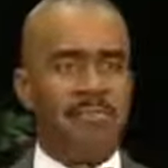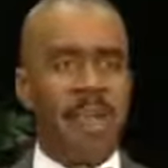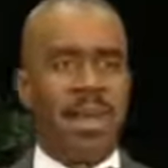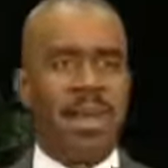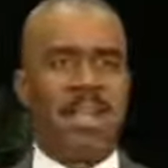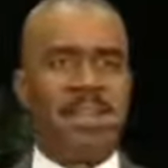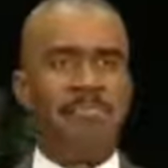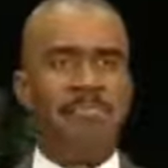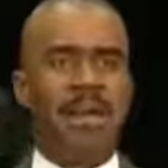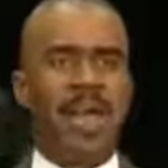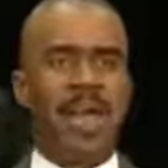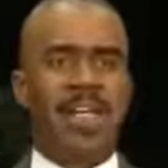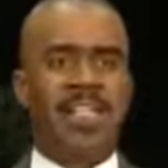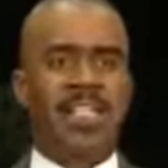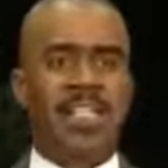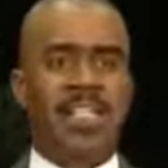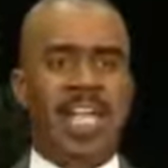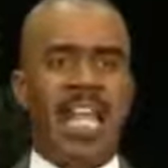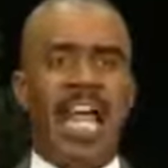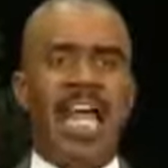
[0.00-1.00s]
are many
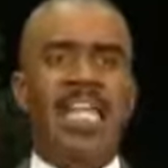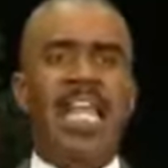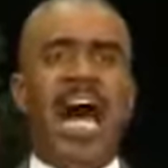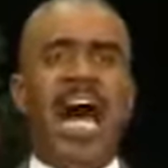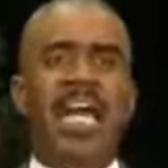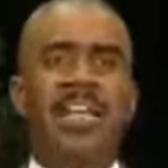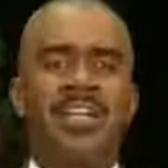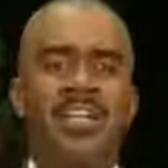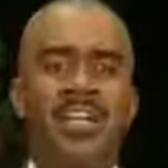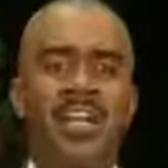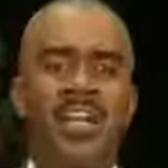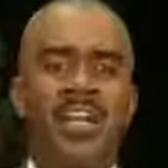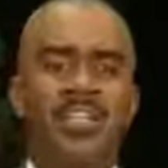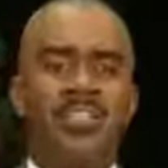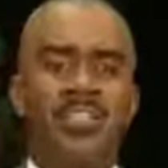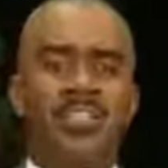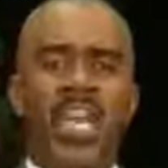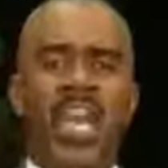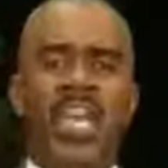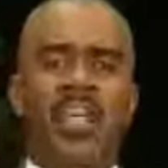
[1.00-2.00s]
men cannot
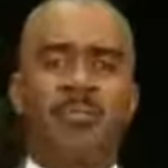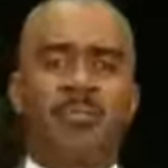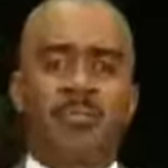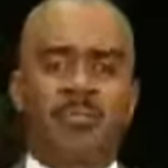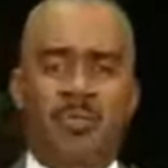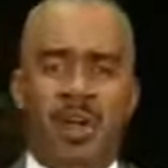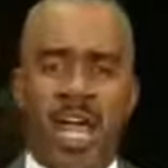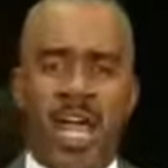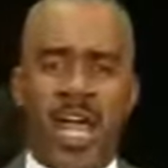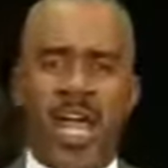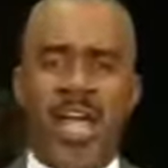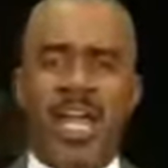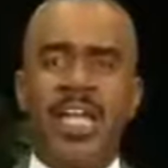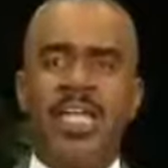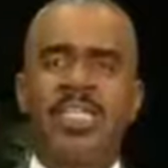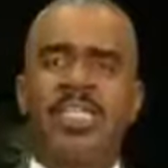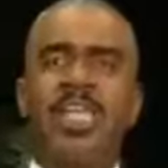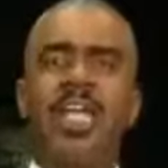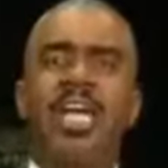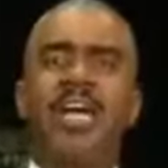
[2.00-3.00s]
take
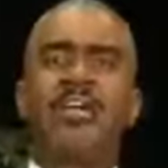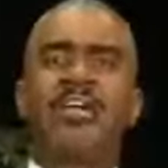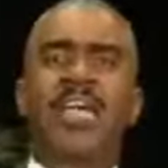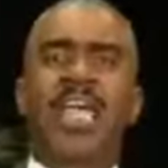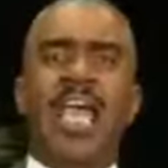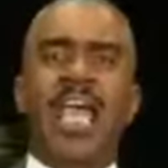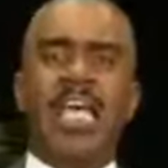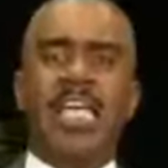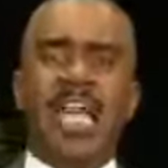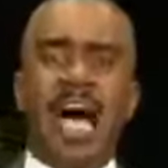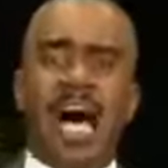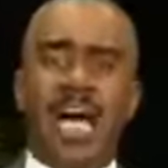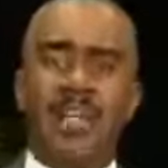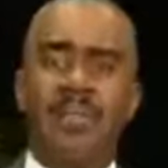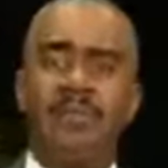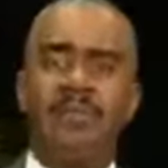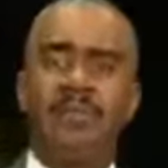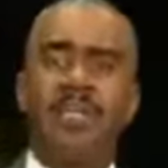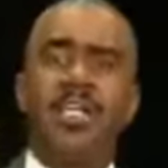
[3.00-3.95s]
praise, cannot